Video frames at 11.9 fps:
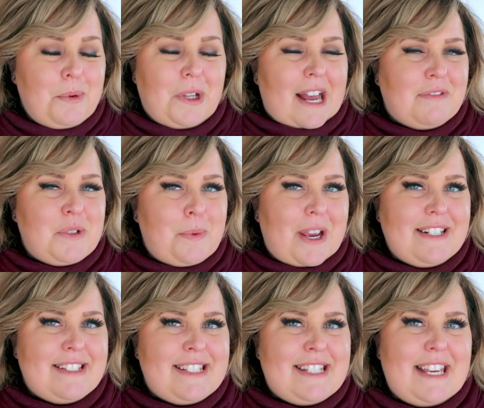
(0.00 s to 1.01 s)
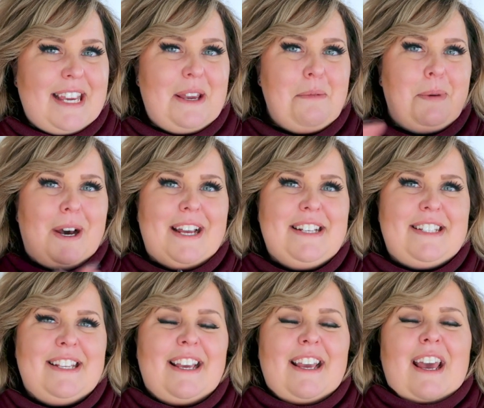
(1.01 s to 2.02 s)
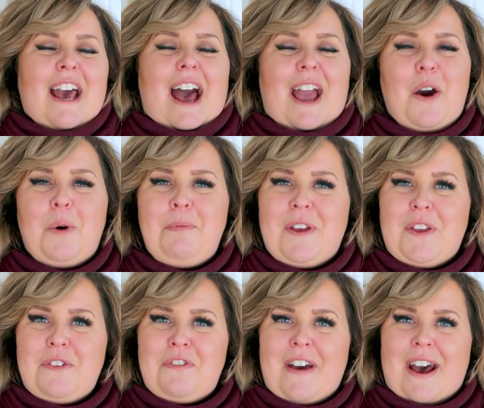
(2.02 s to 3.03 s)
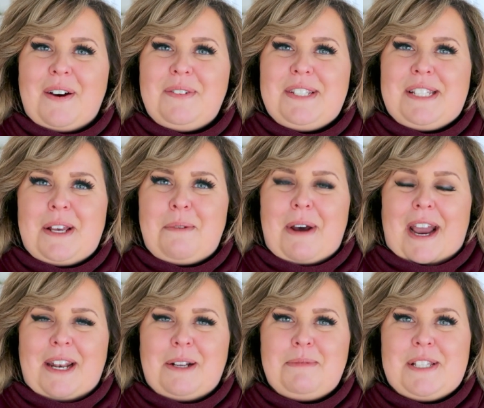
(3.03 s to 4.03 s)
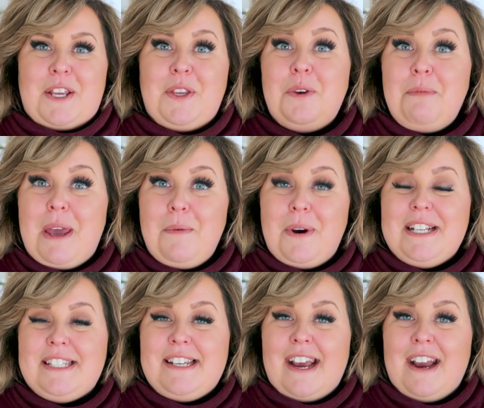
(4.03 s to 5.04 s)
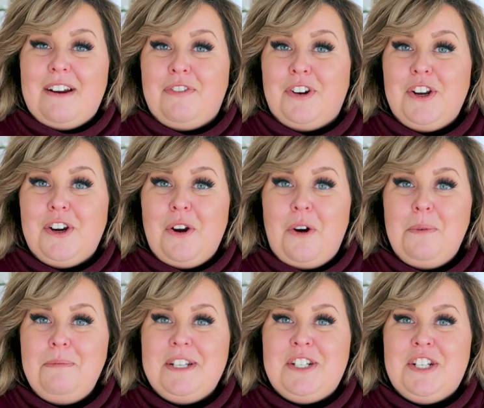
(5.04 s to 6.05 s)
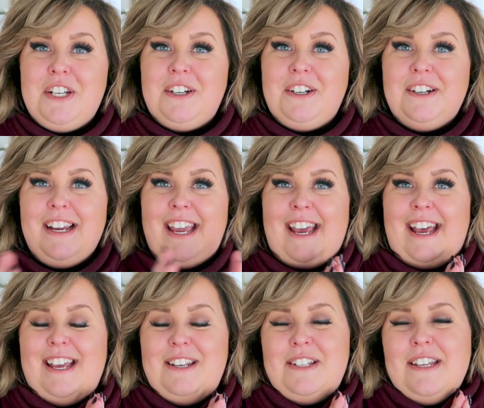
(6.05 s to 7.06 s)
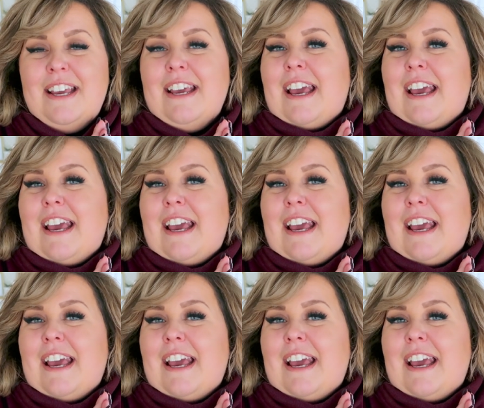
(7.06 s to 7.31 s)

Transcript: We'll have to wait and see, but I hope that you found some items that you may want to snag for your home this year, and